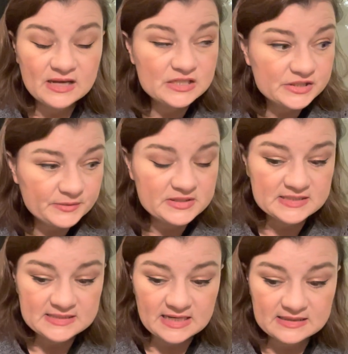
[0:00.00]
I do
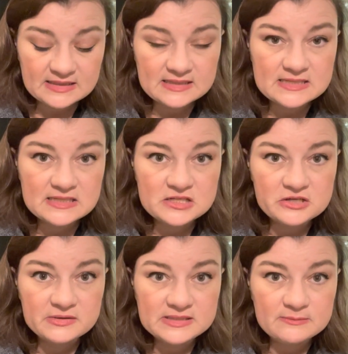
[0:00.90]
understand that this
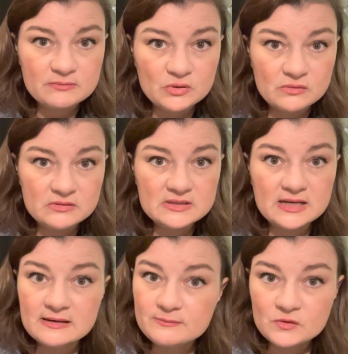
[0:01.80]
issue is important
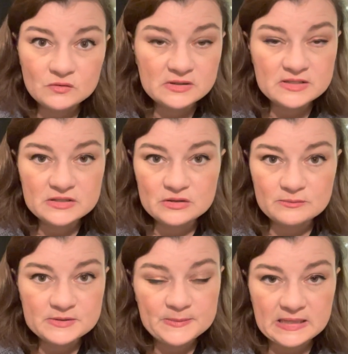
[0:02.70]
and I'm not going to
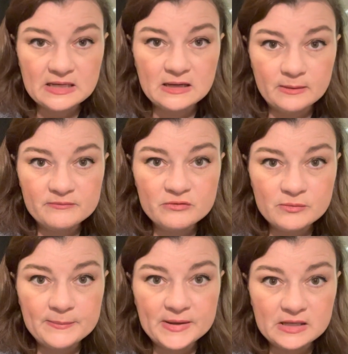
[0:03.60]
stop speaking up for
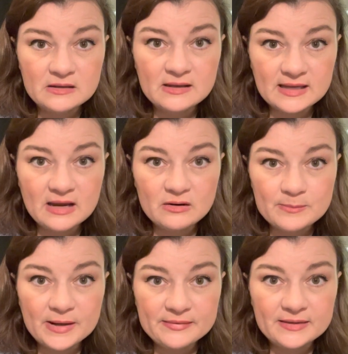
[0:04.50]
women that care
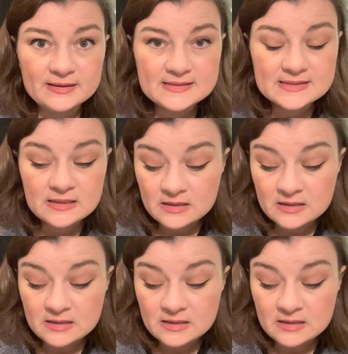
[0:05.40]
about this.